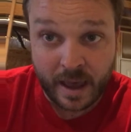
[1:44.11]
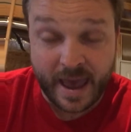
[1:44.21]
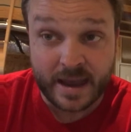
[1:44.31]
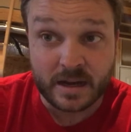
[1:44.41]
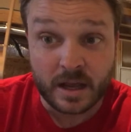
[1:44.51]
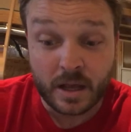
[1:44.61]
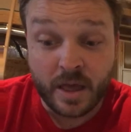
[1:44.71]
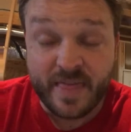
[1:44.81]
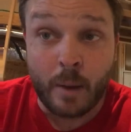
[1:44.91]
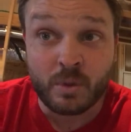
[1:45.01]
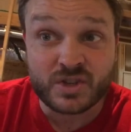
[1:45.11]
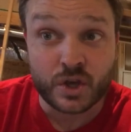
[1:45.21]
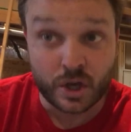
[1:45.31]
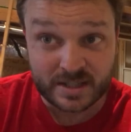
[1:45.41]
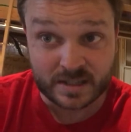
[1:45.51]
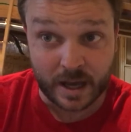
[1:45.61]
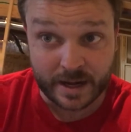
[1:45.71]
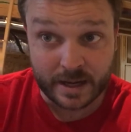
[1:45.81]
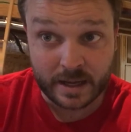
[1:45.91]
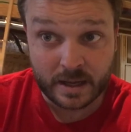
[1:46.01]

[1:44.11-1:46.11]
And that was the good son.